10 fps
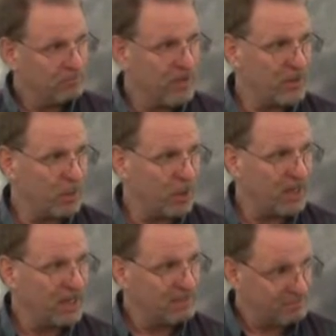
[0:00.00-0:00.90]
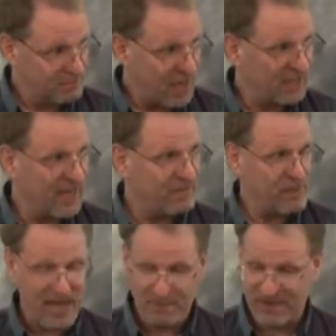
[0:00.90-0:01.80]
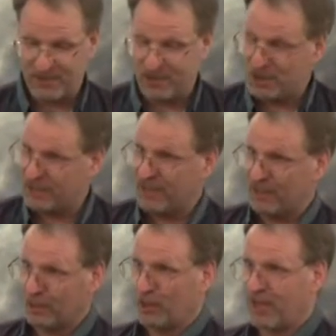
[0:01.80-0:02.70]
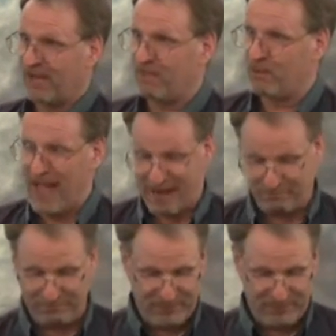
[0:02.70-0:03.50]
Mother Morgan, God gave you that message, and then the Lord gave you that.